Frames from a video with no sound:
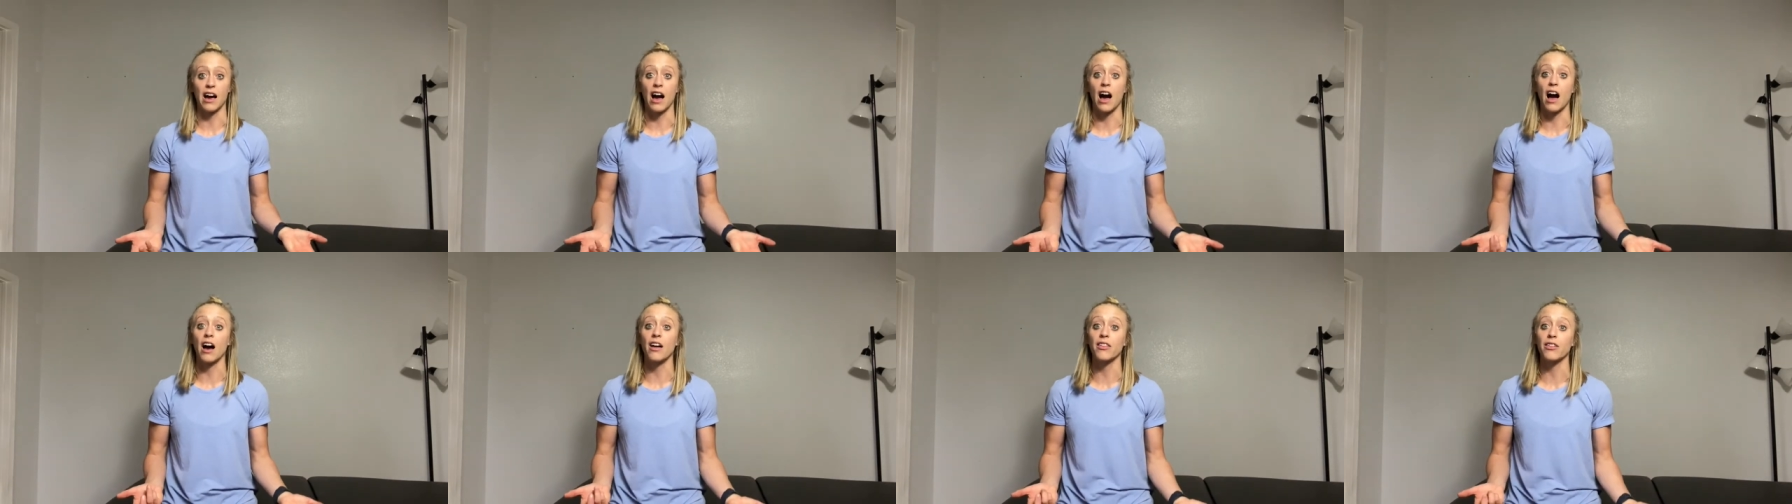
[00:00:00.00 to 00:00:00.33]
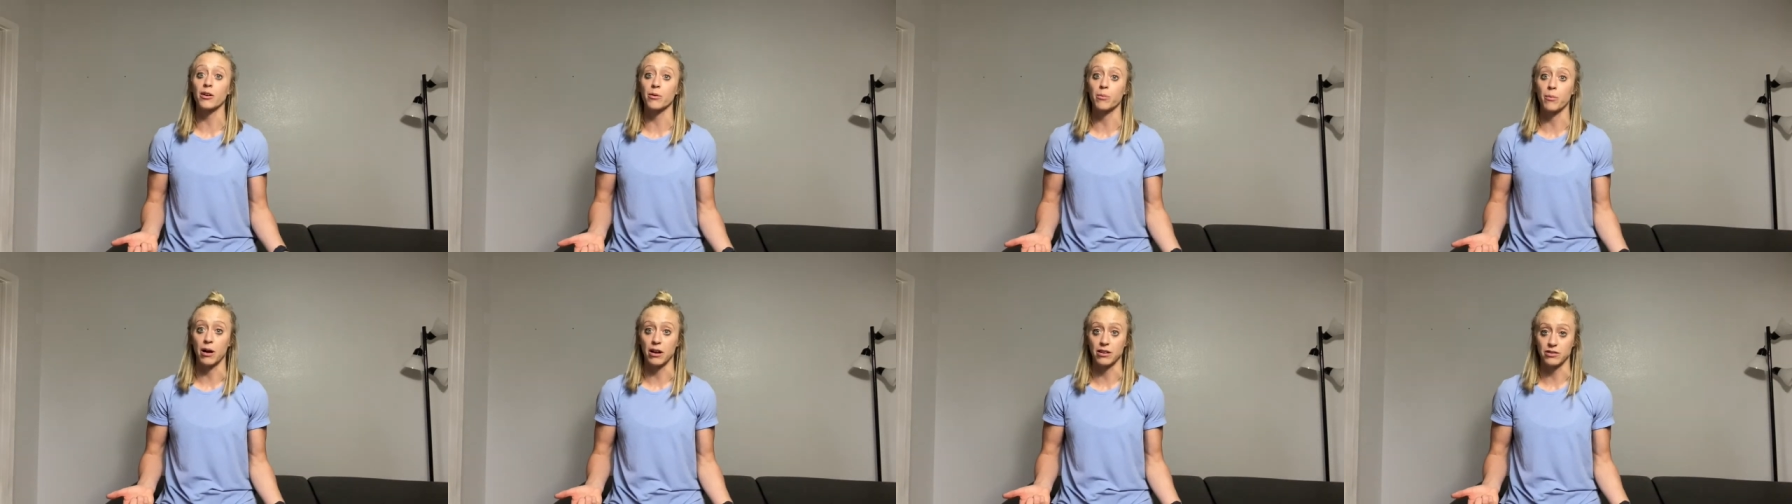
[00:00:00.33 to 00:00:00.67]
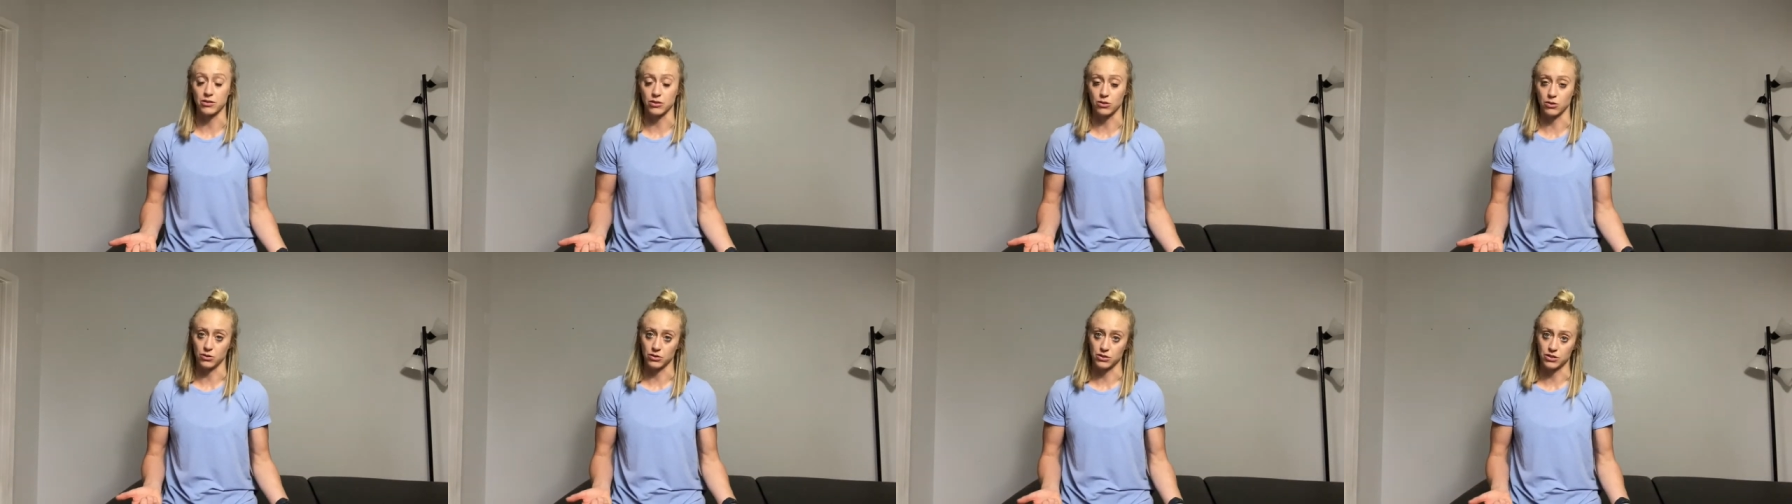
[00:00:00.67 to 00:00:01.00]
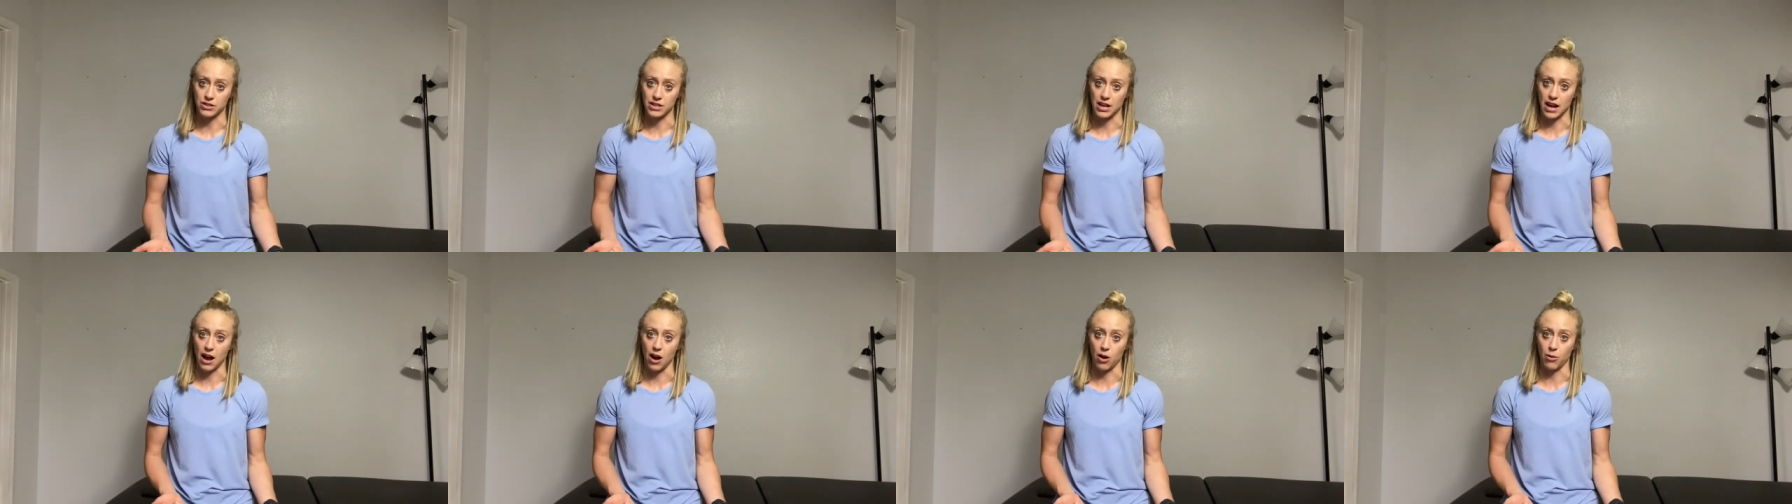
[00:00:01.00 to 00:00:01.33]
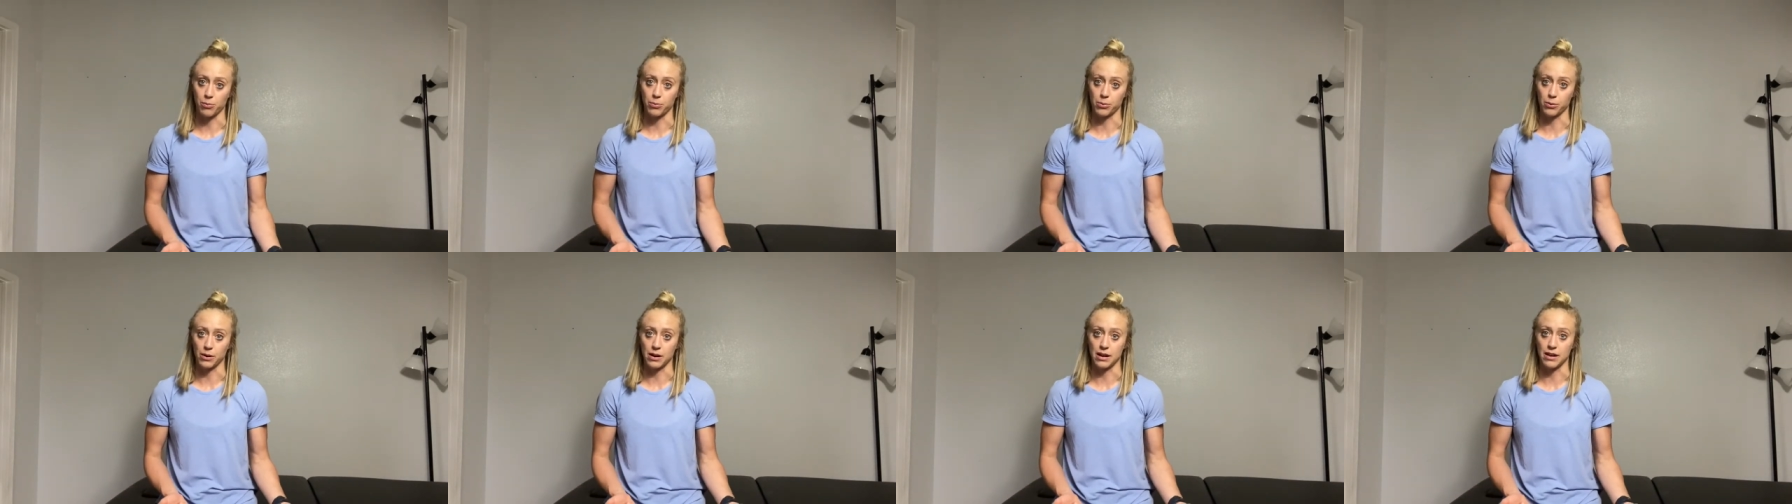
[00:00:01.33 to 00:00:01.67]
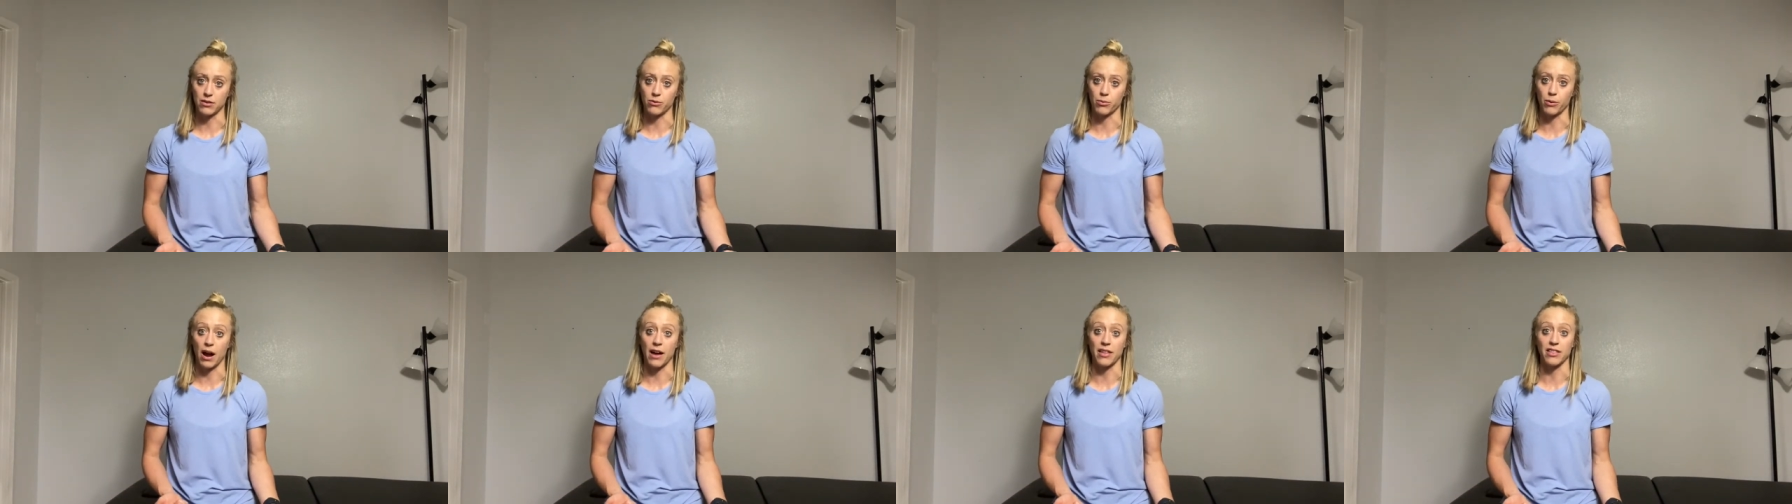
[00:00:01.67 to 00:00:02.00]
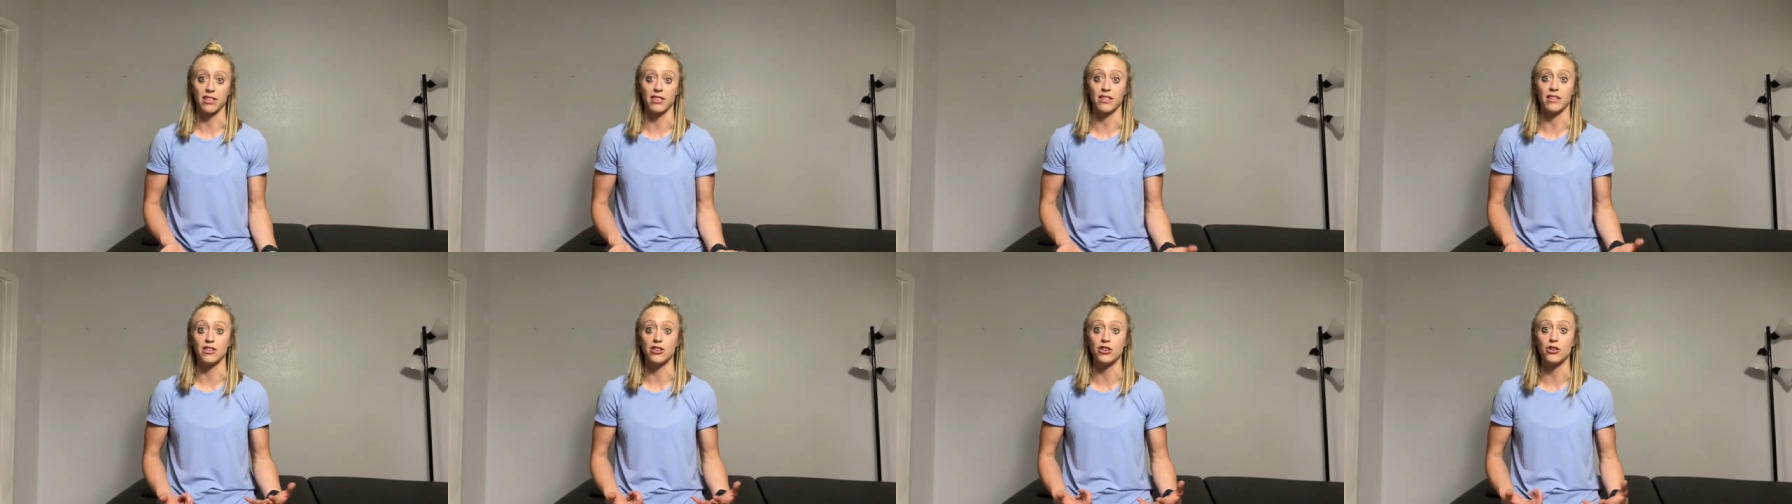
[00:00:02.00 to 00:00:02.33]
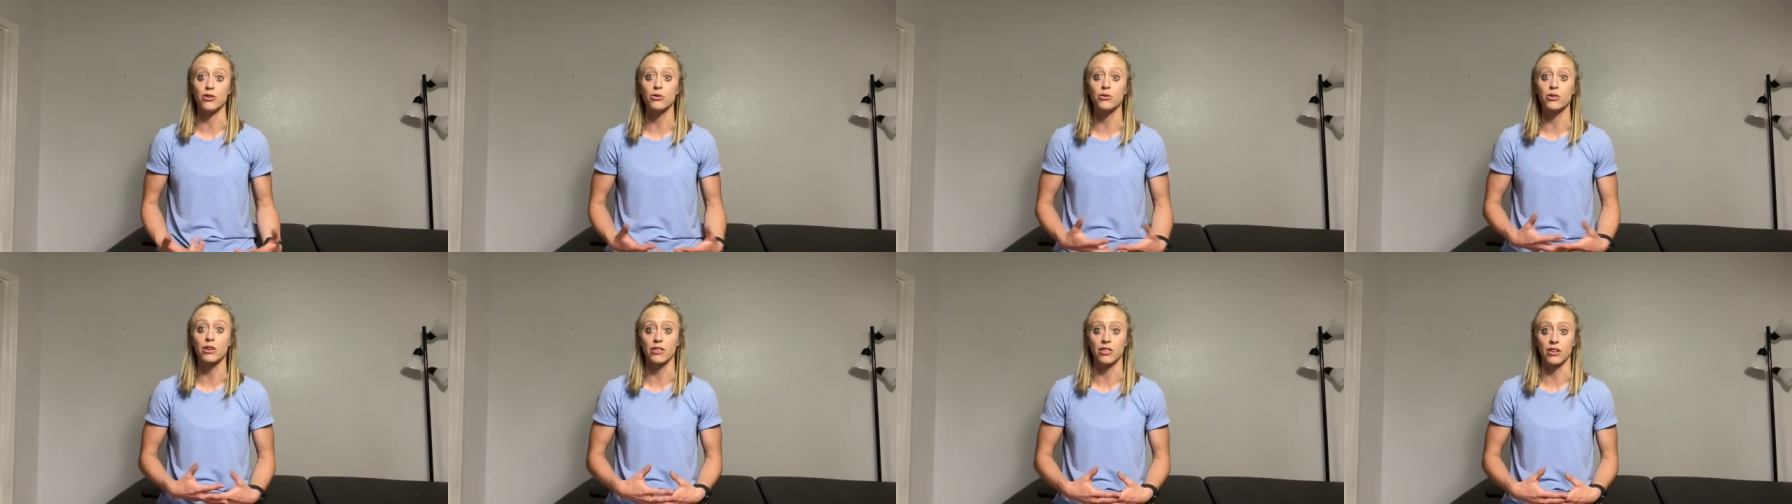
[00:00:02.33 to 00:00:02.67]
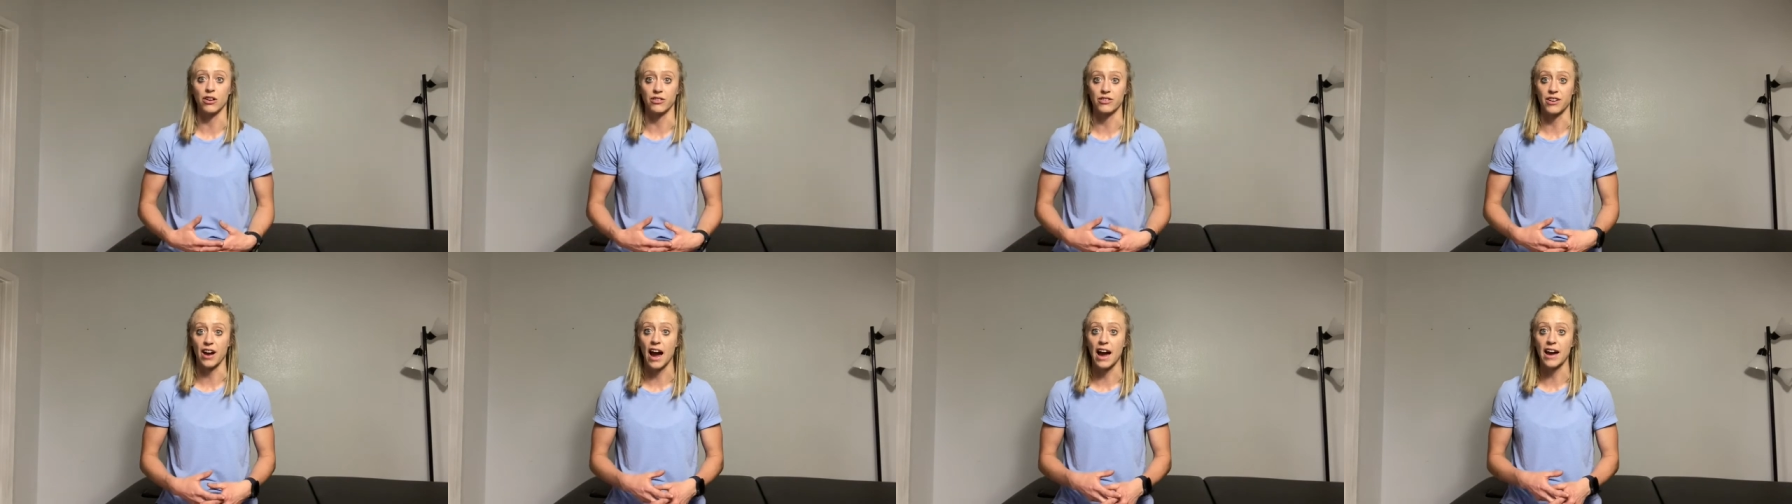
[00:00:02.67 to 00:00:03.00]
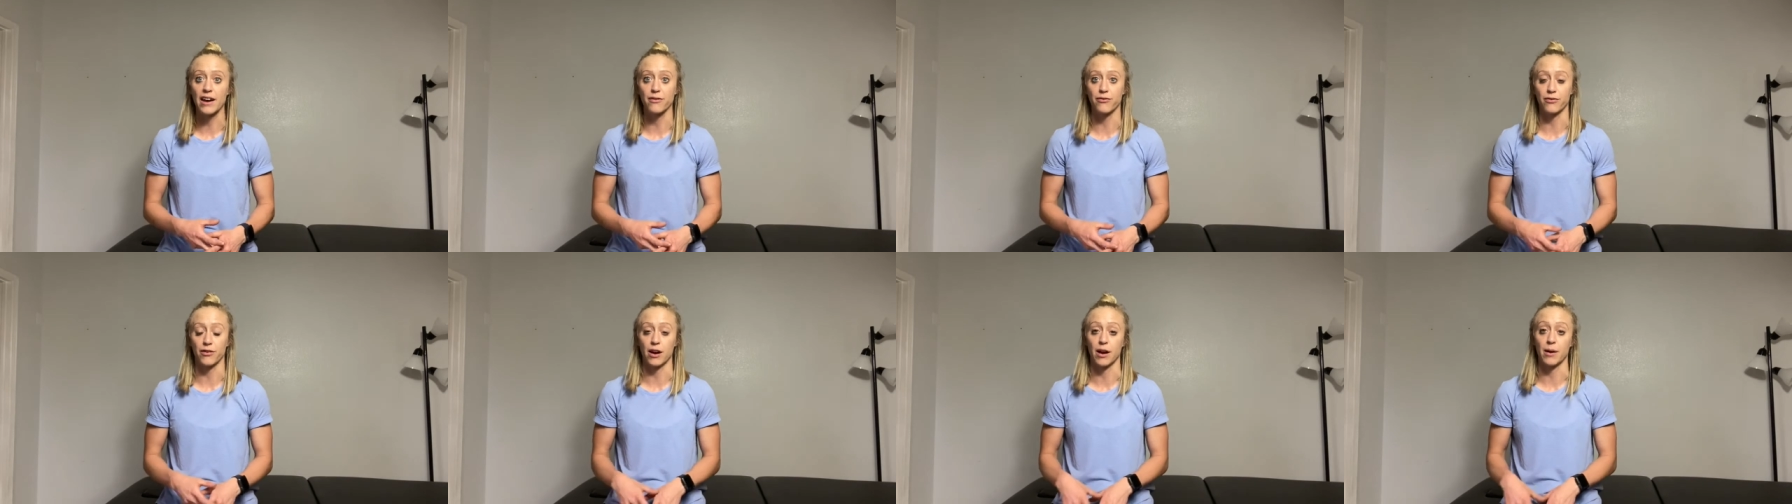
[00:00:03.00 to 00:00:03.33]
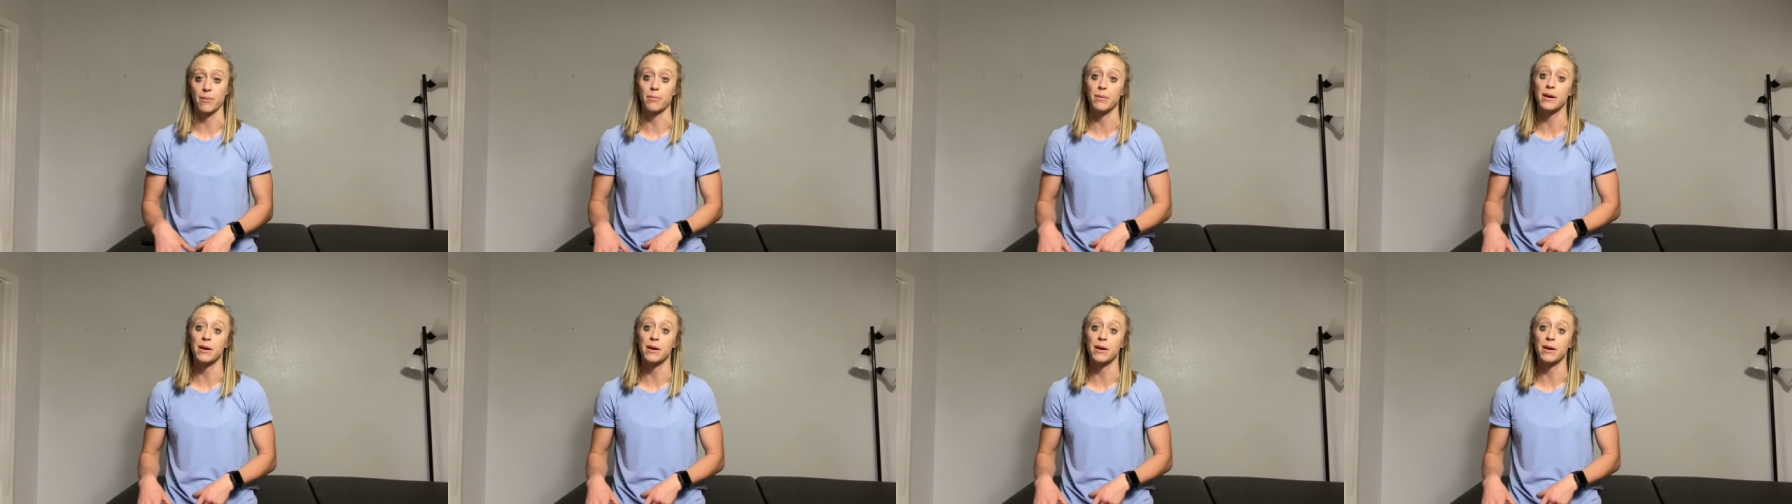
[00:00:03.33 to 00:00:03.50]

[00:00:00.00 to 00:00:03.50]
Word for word: other muscles to help breathe rather than using their diaphragm